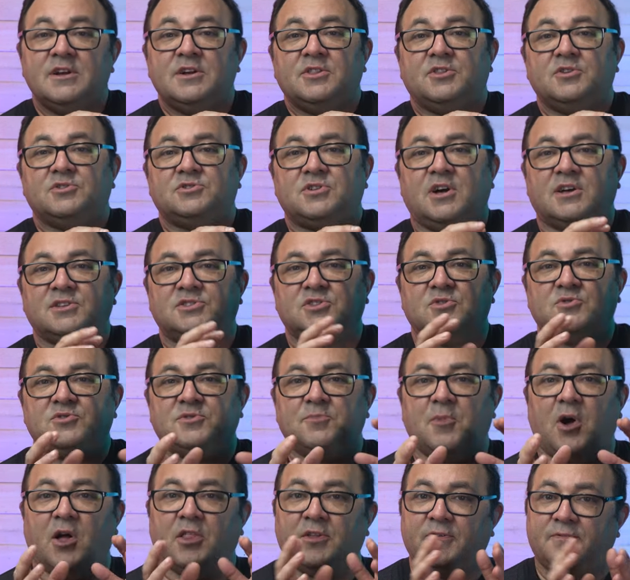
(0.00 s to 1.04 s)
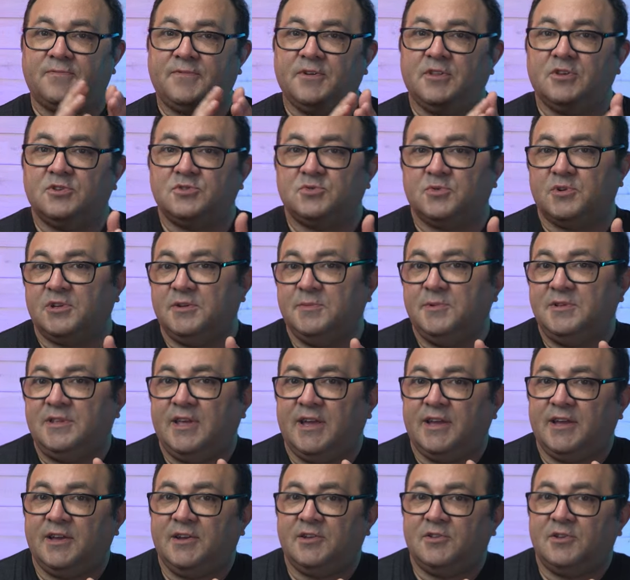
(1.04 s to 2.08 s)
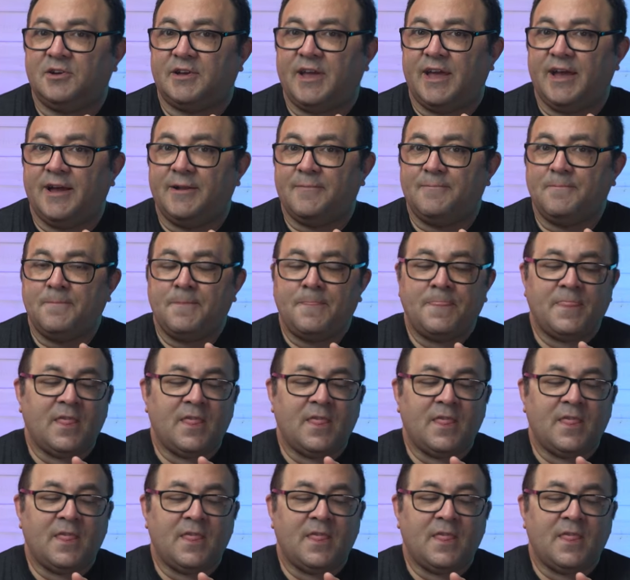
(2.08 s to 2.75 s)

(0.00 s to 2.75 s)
There's also some other fillers we're going to be taking a look at.